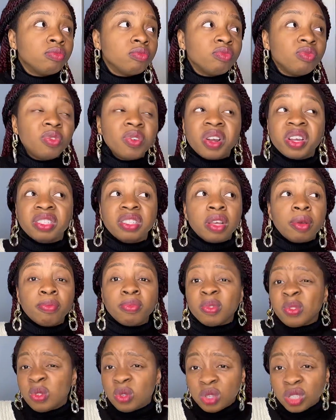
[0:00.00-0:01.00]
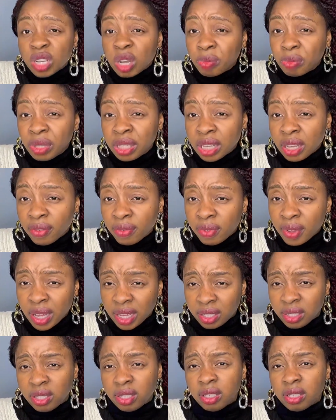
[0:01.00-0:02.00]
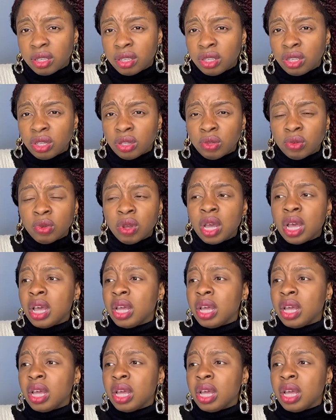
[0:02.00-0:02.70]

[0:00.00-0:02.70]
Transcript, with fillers: for example, social media fasts, you know,